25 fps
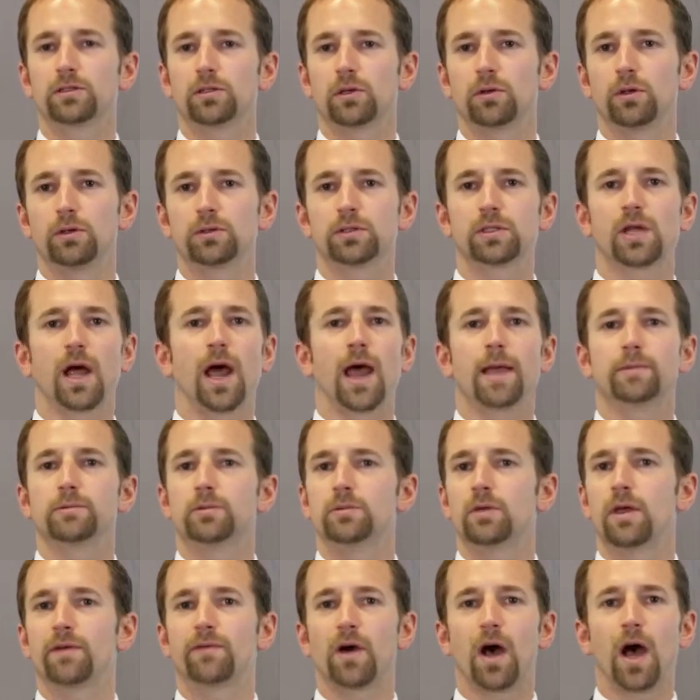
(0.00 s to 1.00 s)
So those times
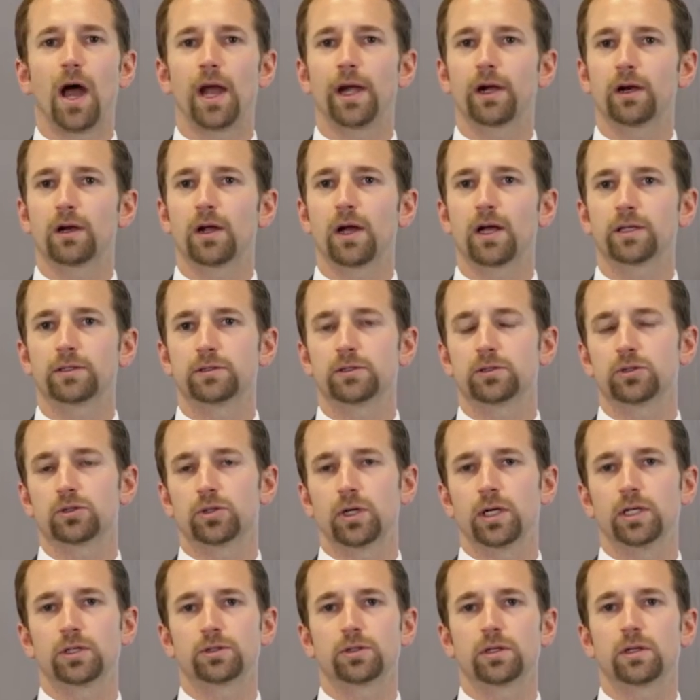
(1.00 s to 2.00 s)
when you have higher
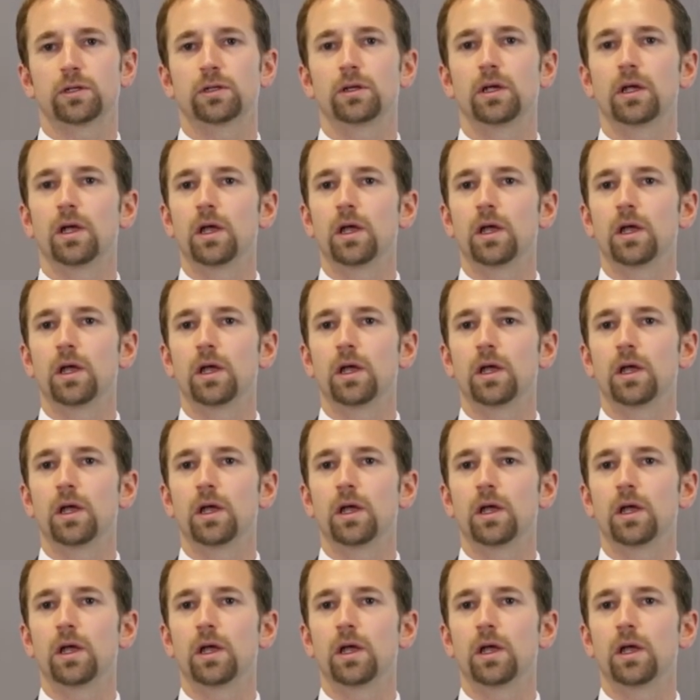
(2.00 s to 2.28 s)
concentration,